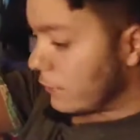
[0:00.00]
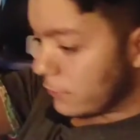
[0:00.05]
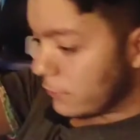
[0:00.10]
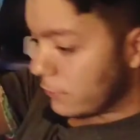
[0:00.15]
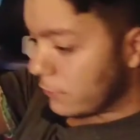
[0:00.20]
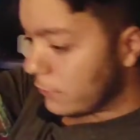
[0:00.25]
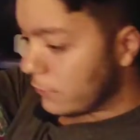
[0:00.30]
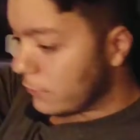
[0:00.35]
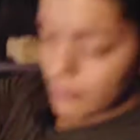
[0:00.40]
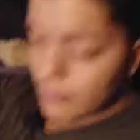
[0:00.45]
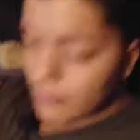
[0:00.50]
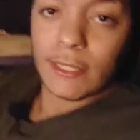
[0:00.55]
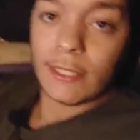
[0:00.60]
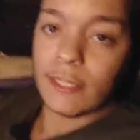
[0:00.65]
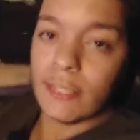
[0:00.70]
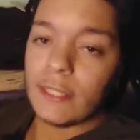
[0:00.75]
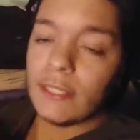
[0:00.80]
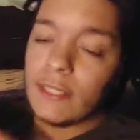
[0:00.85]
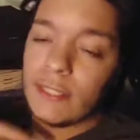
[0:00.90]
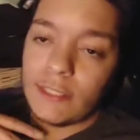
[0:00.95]
to y'all
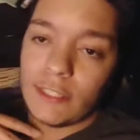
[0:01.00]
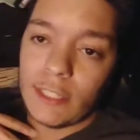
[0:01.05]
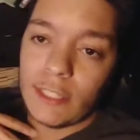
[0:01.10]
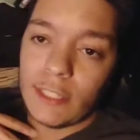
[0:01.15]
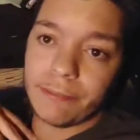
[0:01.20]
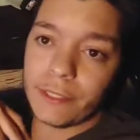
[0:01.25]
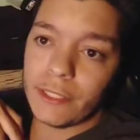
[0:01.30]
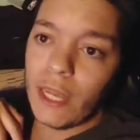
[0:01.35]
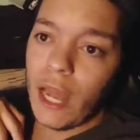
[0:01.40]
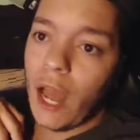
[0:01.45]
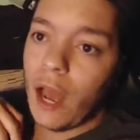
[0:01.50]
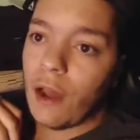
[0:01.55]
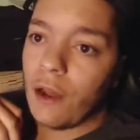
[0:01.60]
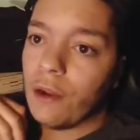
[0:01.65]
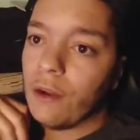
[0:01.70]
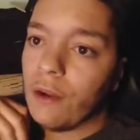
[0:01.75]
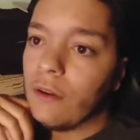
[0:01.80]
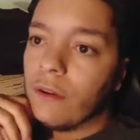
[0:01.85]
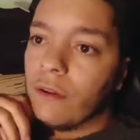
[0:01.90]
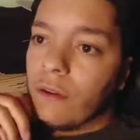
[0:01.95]
what you
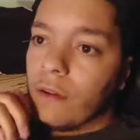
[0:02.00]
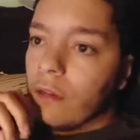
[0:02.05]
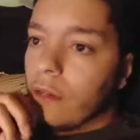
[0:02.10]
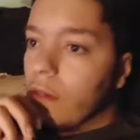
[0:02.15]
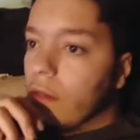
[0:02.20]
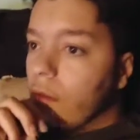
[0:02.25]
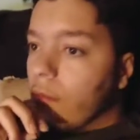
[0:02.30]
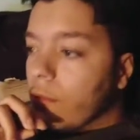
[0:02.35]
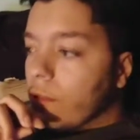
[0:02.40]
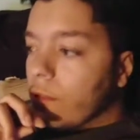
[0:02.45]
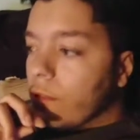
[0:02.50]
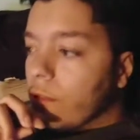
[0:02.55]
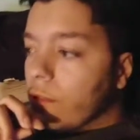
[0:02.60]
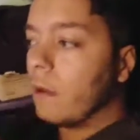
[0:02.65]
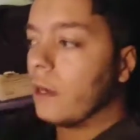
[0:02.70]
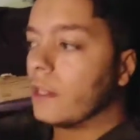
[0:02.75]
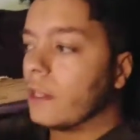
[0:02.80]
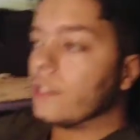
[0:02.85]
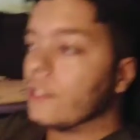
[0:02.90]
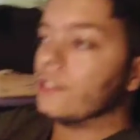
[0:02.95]
wanted to do. So,
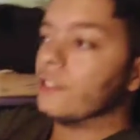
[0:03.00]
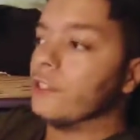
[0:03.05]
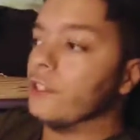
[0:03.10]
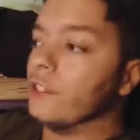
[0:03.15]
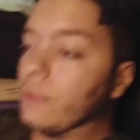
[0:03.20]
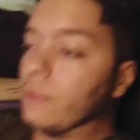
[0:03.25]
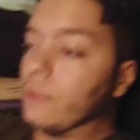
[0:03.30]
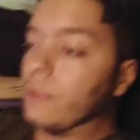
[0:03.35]
yeah.